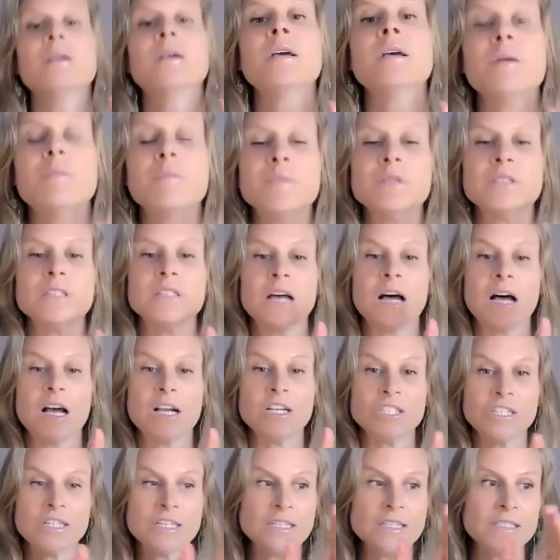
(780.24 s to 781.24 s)

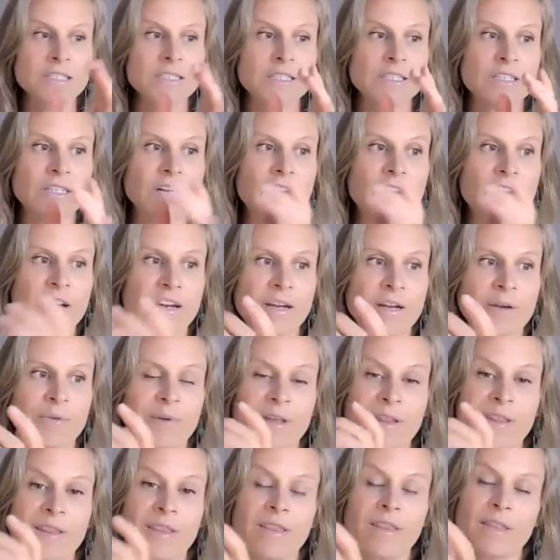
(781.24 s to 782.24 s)
Massaging, starting
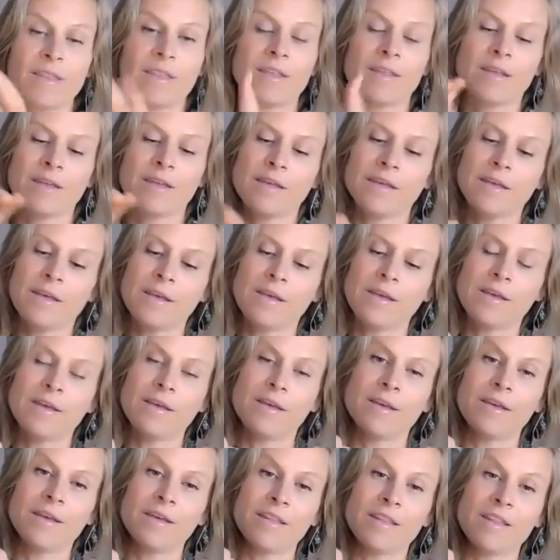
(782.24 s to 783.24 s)
with the